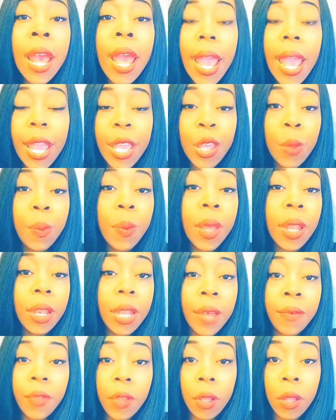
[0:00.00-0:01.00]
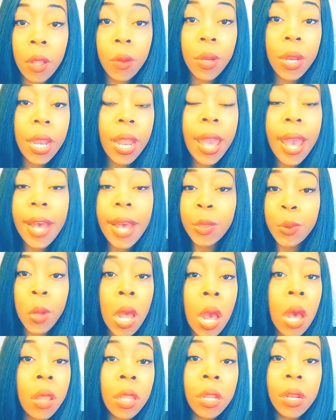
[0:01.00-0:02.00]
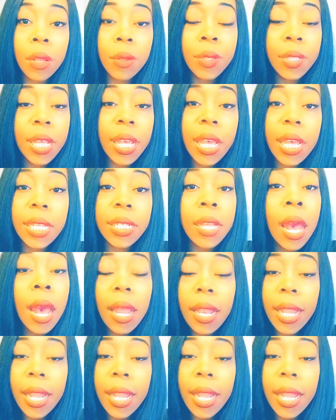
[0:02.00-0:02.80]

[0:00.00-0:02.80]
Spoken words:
And you've been left alone in a house with all of those kids.